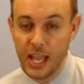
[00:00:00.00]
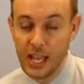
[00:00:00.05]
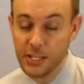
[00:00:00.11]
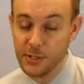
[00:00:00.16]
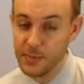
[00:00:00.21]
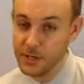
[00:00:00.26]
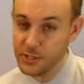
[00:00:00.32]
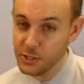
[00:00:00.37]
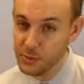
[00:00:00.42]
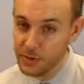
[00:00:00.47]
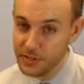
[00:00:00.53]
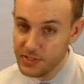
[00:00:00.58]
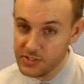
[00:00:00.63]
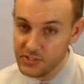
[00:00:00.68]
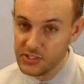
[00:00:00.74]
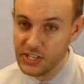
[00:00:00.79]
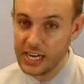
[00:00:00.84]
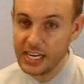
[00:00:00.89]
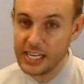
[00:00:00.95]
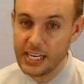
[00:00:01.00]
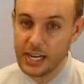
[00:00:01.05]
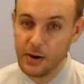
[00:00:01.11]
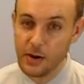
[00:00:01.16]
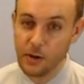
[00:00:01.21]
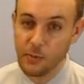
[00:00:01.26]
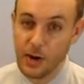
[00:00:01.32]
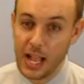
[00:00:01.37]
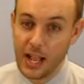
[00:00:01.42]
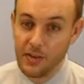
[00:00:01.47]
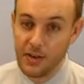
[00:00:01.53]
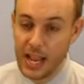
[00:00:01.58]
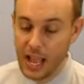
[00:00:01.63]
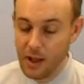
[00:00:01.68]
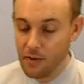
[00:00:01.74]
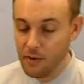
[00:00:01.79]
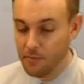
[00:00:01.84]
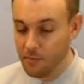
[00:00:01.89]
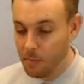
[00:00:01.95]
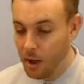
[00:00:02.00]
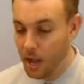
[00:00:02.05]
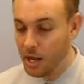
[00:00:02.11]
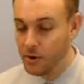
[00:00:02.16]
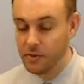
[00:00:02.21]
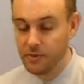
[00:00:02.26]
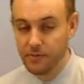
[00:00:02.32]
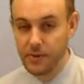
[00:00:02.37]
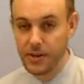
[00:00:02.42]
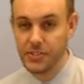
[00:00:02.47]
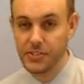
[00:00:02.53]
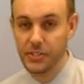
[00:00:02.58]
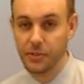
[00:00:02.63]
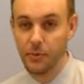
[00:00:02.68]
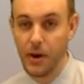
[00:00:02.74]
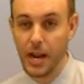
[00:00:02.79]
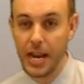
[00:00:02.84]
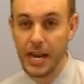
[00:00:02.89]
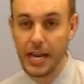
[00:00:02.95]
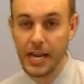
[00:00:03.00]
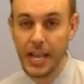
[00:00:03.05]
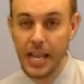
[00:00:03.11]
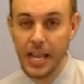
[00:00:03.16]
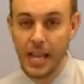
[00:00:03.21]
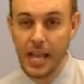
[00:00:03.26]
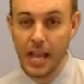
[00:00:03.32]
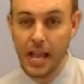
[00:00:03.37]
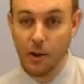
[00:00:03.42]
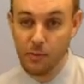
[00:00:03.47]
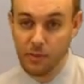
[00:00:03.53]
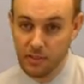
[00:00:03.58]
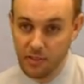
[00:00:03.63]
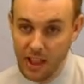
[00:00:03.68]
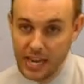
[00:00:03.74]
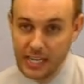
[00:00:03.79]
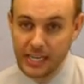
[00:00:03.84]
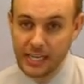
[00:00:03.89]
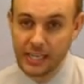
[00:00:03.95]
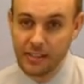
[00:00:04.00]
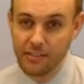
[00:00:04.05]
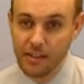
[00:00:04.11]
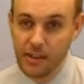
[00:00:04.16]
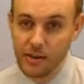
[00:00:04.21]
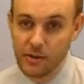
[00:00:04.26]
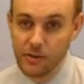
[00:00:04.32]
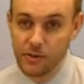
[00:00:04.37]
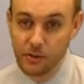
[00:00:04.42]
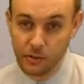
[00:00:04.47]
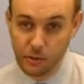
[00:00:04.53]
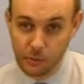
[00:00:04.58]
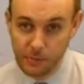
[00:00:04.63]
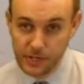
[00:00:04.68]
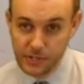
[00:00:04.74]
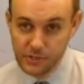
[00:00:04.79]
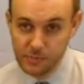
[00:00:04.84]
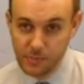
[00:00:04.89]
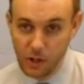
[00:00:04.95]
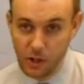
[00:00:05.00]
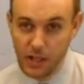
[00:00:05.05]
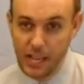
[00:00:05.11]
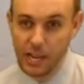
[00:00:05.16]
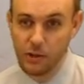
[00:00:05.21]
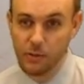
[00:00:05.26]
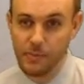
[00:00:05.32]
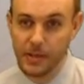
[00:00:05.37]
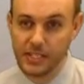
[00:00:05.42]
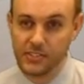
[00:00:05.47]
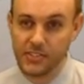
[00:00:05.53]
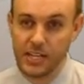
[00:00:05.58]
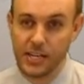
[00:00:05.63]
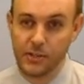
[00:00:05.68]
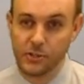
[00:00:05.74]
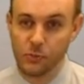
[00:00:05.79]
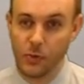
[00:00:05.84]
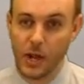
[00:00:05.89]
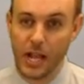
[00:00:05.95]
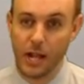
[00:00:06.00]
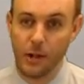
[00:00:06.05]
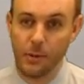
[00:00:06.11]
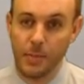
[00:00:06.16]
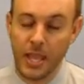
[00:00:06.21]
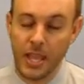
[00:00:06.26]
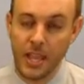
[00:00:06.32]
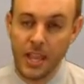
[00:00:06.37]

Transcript: especially with the secondary round now of moderate freezing rain with lightning and thunder and a little bit of small hail mixed in as well.